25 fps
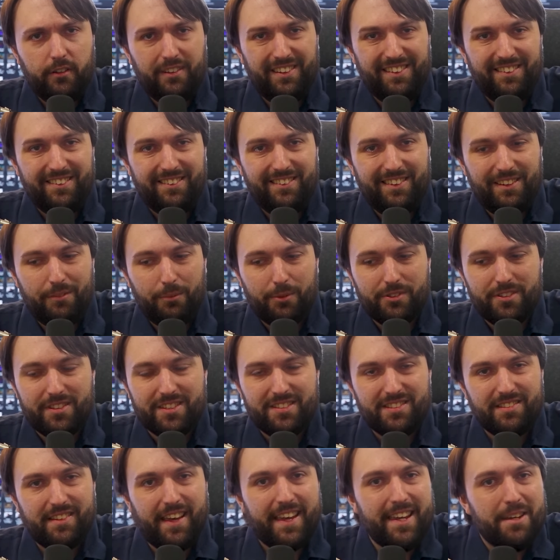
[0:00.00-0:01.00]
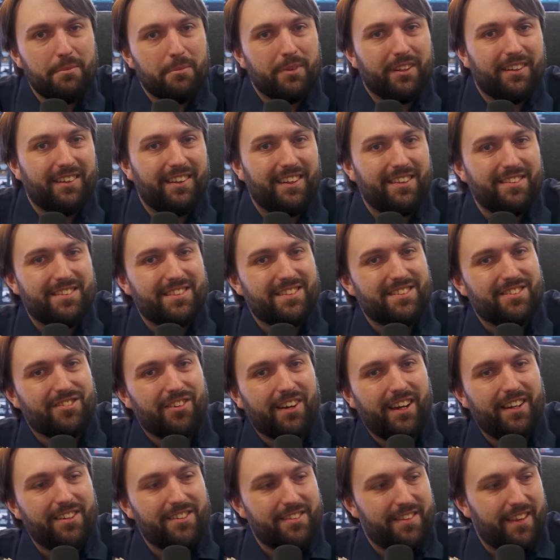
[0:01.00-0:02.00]
It, it was a statement, as
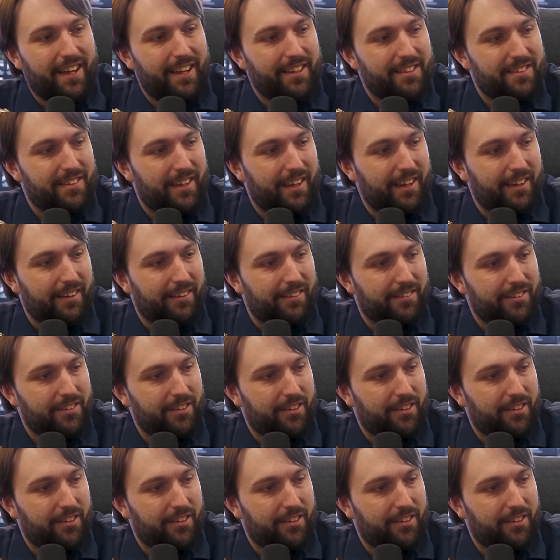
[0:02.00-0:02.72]
strange as that sounds.